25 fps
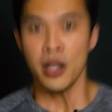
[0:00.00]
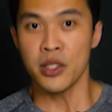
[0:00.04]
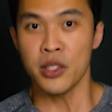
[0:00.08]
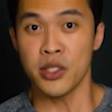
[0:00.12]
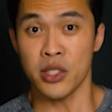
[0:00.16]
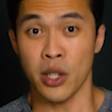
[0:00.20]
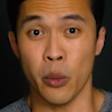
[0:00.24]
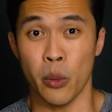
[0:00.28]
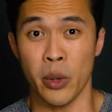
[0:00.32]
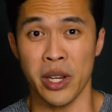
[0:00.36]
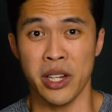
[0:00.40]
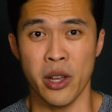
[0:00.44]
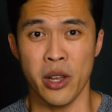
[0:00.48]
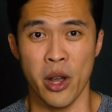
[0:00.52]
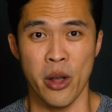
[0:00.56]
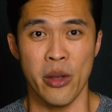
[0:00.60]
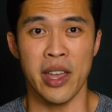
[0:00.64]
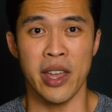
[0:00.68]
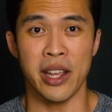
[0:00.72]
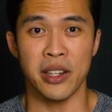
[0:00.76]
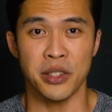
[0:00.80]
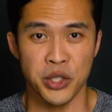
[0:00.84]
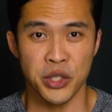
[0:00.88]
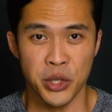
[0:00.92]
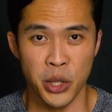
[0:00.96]
So we know
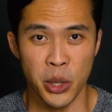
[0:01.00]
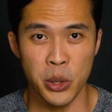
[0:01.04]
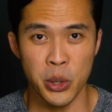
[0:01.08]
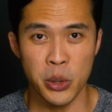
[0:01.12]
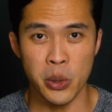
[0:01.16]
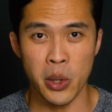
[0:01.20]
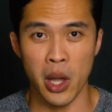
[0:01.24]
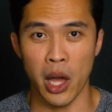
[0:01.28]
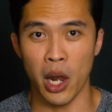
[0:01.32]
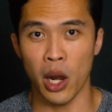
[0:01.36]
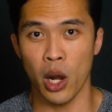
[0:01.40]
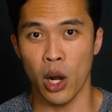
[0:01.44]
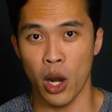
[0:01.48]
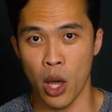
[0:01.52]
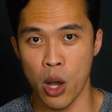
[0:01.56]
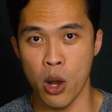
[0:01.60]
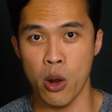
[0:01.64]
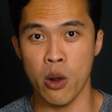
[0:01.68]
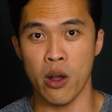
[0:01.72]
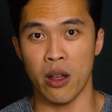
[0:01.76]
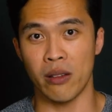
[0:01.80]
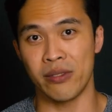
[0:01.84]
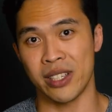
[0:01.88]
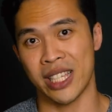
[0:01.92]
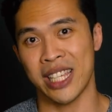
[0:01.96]
that too
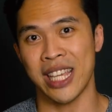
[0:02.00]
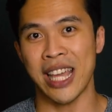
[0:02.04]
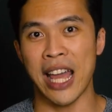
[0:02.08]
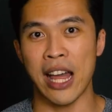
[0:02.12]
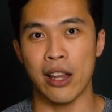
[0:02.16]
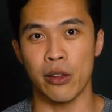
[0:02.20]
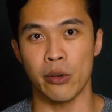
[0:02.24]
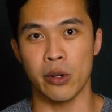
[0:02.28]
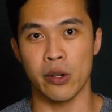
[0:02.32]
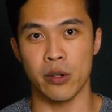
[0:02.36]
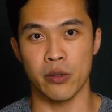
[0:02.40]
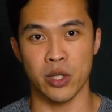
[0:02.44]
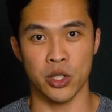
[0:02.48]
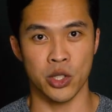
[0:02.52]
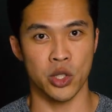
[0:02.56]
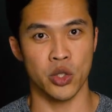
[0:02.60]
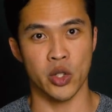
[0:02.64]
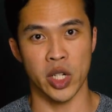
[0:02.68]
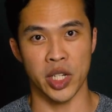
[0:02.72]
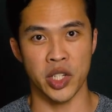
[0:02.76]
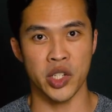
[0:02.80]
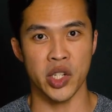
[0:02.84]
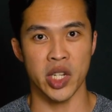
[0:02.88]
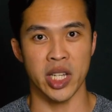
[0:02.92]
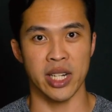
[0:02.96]
low of a calorie
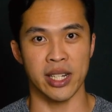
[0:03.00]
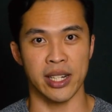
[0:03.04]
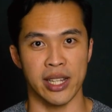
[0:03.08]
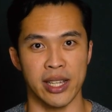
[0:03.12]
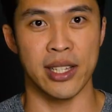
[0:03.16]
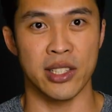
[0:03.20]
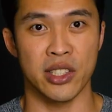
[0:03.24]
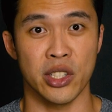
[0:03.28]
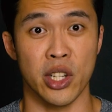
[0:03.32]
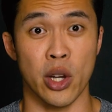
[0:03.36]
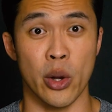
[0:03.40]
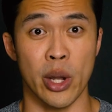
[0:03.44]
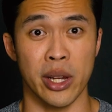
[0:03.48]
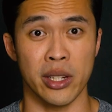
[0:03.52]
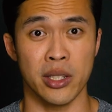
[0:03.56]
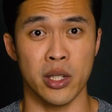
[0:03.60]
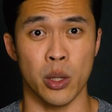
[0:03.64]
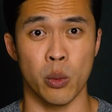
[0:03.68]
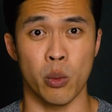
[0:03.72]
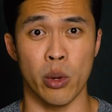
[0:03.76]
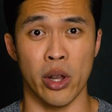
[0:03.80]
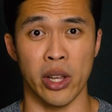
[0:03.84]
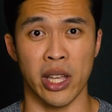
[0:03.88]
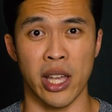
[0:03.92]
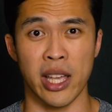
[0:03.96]
restriction is going
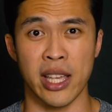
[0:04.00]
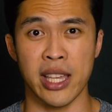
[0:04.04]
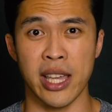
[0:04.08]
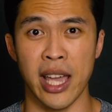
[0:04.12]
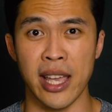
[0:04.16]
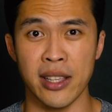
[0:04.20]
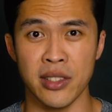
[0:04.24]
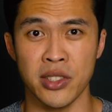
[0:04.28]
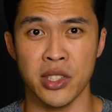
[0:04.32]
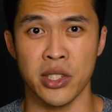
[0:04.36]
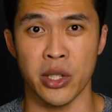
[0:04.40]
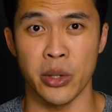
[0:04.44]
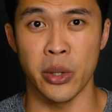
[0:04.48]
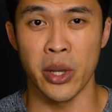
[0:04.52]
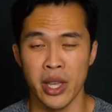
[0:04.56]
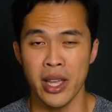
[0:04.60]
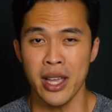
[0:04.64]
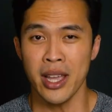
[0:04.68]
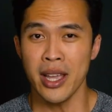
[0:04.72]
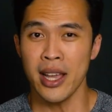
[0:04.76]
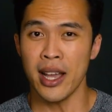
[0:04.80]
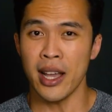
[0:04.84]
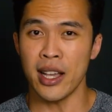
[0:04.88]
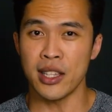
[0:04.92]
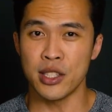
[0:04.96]
to work against you,
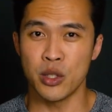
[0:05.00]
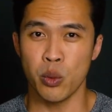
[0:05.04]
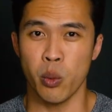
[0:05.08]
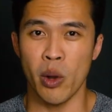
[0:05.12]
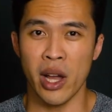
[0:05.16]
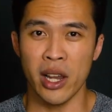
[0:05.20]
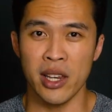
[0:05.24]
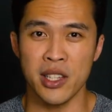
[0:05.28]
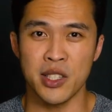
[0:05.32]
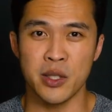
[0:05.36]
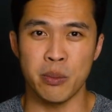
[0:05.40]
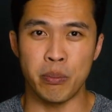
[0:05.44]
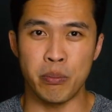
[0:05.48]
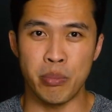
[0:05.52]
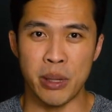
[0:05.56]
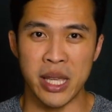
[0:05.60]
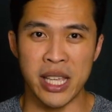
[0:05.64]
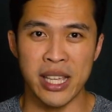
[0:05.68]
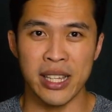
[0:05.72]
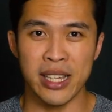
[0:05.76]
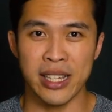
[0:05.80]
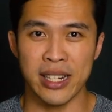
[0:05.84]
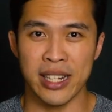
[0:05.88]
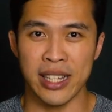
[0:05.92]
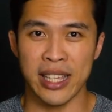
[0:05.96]
as well as
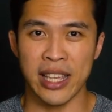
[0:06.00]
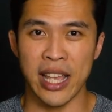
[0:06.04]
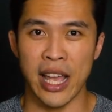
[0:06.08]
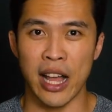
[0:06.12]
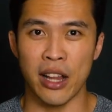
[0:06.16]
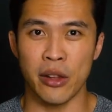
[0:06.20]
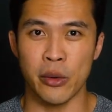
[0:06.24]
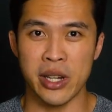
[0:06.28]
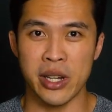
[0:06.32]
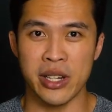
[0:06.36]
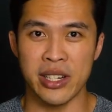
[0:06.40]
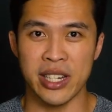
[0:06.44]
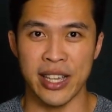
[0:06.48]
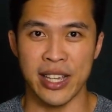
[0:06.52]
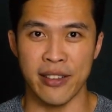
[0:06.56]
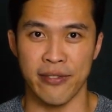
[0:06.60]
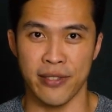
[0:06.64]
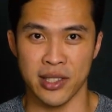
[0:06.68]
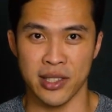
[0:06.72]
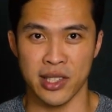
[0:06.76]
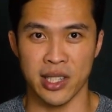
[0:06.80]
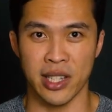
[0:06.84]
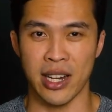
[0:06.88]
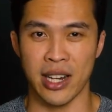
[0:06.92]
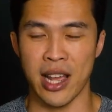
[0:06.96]
being in a calorie
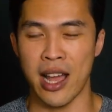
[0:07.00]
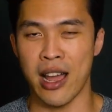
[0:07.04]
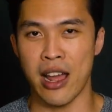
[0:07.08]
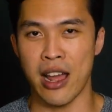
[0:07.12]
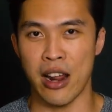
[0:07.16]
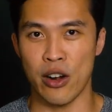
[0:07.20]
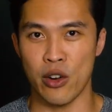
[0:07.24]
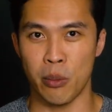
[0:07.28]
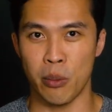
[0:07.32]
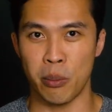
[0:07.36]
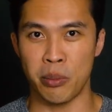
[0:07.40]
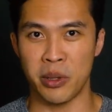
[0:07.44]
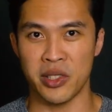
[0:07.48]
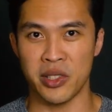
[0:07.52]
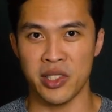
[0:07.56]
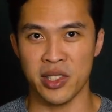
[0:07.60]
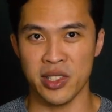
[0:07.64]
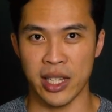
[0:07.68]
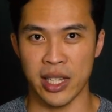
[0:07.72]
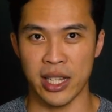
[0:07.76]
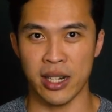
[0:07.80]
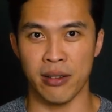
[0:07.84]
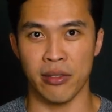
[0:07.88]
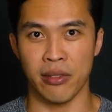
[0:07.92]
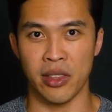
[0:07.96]
deficit
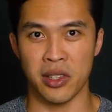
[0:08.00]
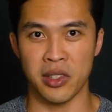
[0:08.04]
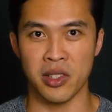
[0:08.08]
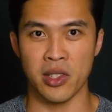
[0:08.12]
100% of the